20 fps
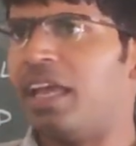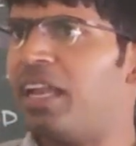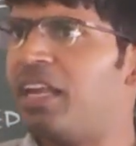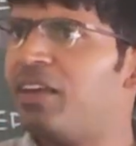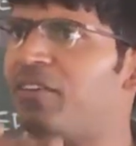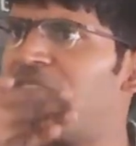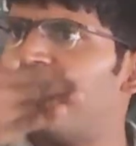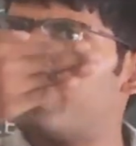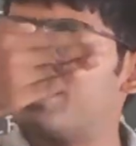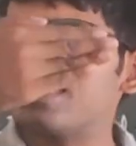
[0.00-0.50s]

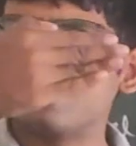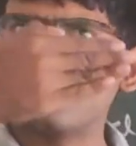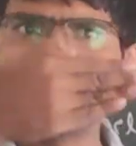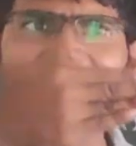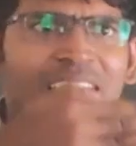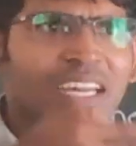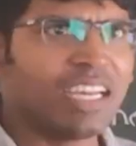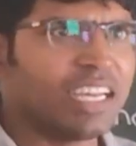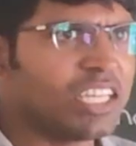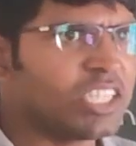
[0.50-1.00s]
Anyway, the
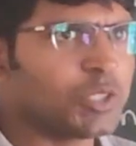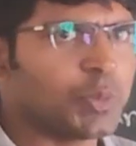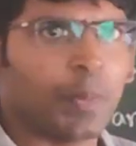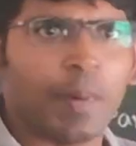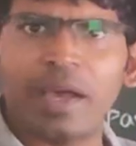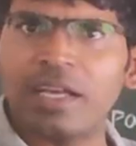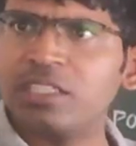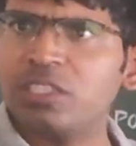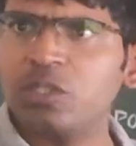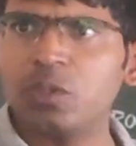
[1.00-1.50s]
screen is
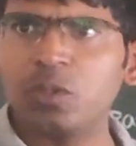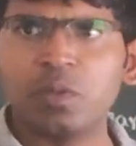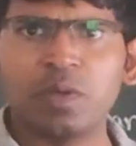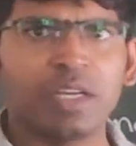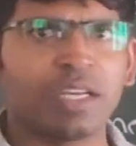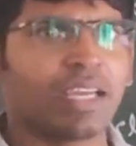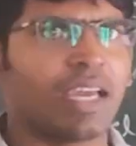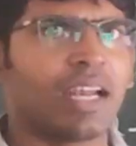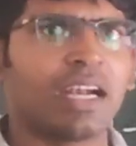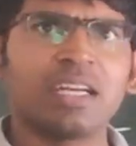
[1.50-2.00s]
passive,
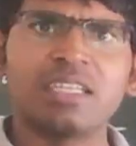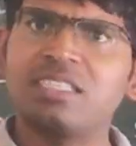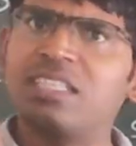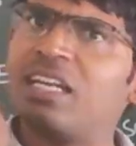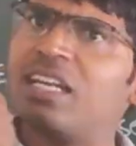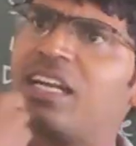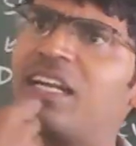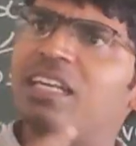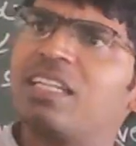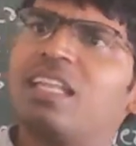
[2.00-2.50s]
it cannot
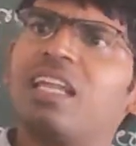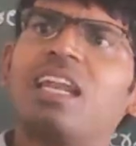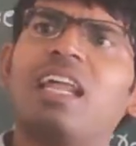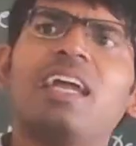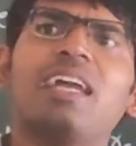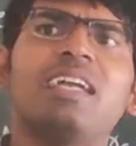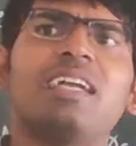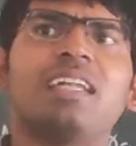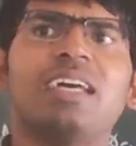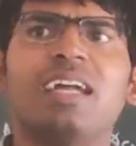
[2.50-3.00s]
generate the
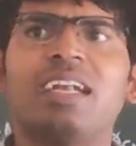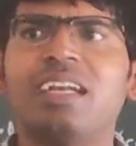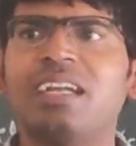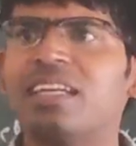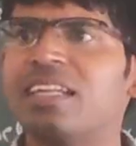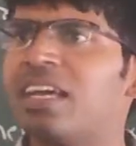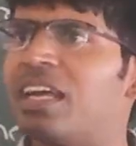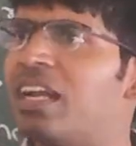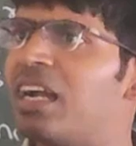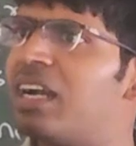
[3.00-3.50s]
light and
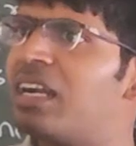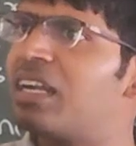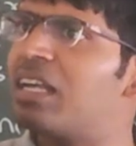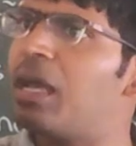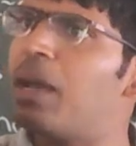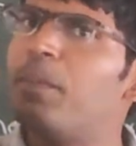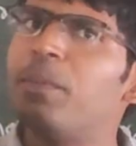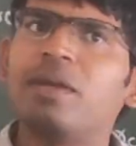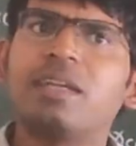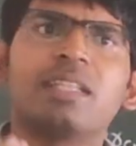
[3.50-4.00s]
it cannot
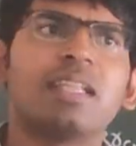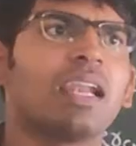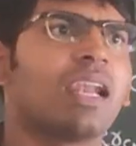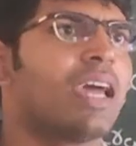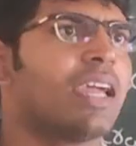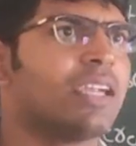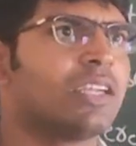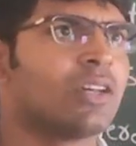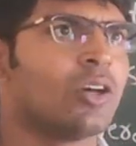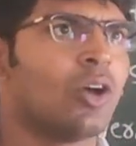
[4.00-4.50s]
emit the
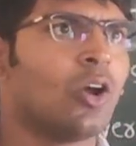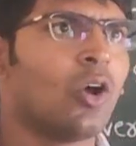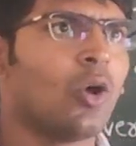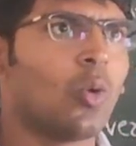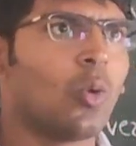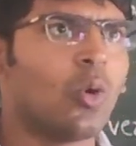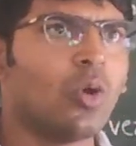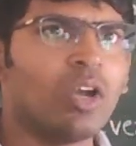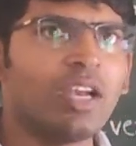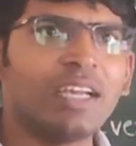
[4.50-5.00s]
light.
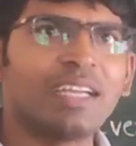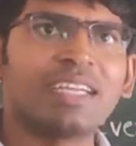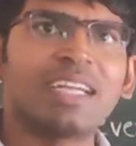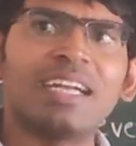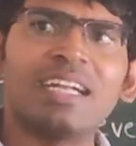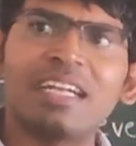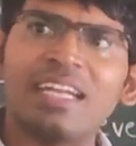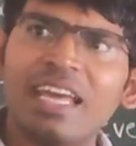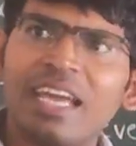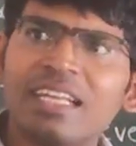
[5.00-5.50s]
Only it
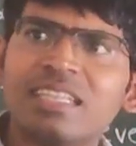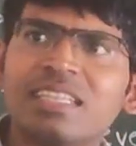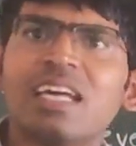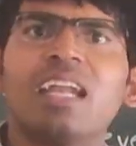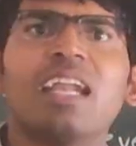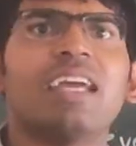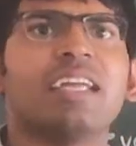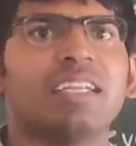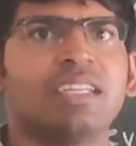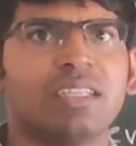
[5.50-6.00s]
can take
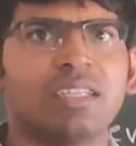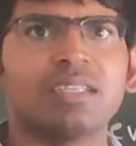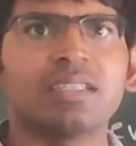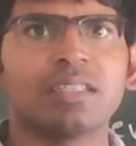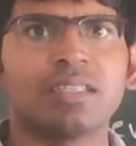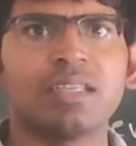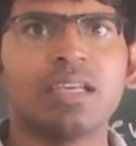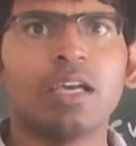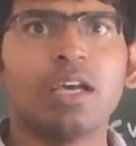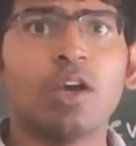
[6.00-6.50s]
the light.
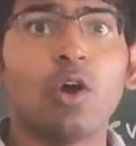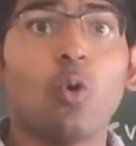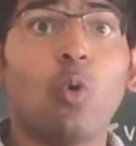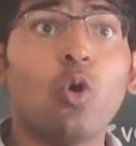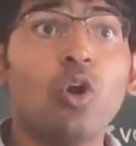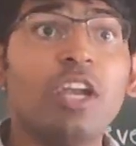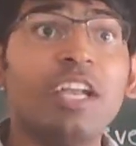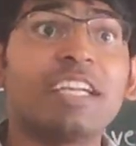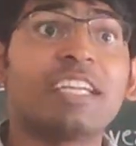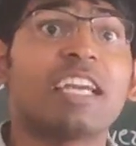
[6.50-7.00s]

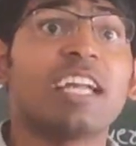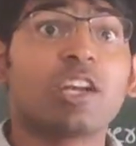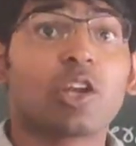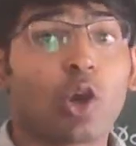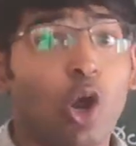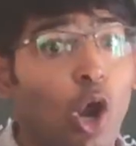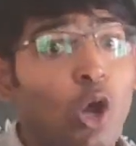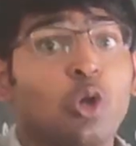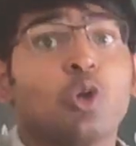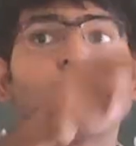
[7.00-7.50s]
Only it can
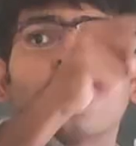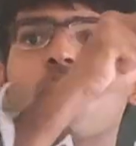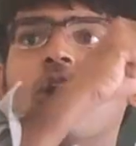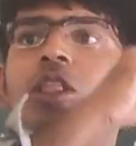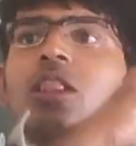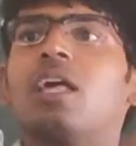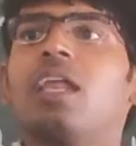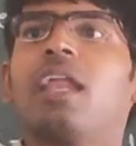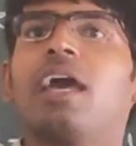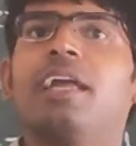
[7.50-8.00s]

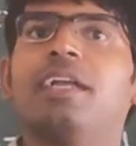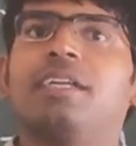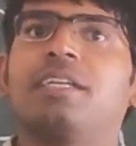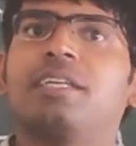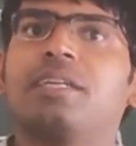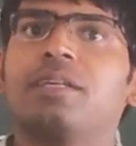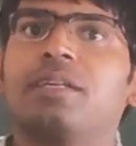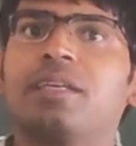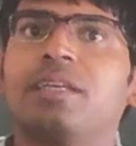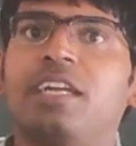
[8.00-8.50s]
control the light.